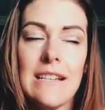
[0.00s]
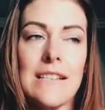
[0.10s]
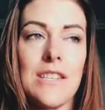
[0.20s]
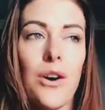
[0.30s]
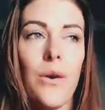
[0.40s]

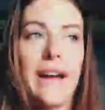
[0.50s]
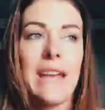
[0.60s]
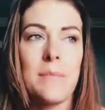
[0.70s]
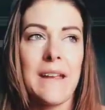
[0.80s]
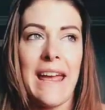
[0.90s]
So I
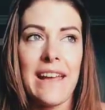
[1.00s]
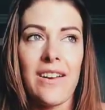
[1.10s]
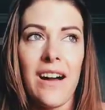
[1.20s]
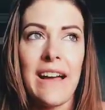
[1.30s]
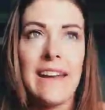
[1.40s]
kept hanging
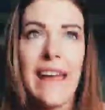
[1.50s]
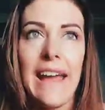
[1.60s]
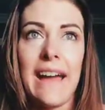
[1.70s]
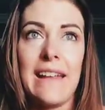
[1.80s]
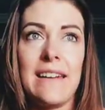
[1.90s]
on
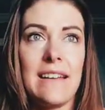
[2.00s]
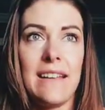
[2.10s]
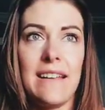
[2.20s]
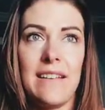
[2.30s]
and